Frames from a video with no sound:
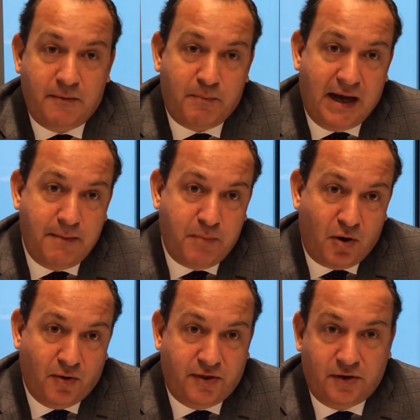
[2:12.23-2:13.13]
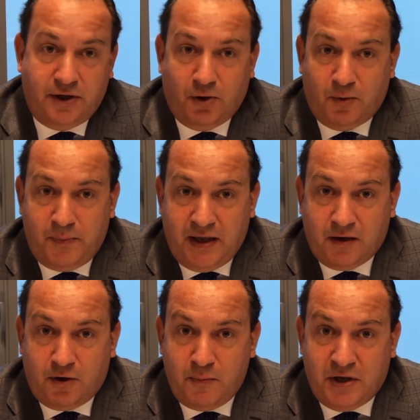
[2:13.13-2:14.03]
by both the
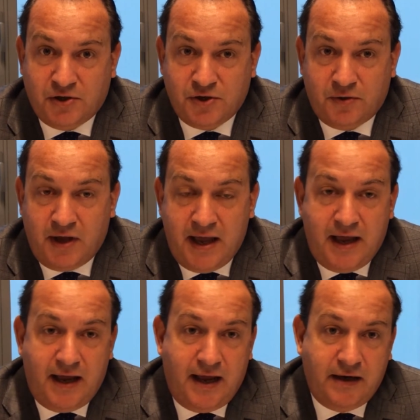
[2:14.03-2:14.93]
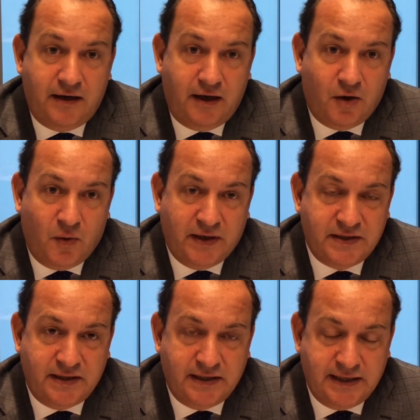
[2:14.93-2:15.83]
European Commission and the
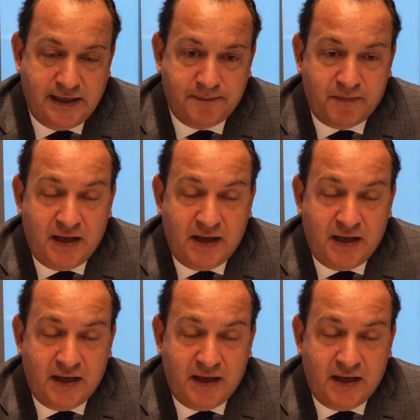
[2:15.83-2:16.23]
OECD.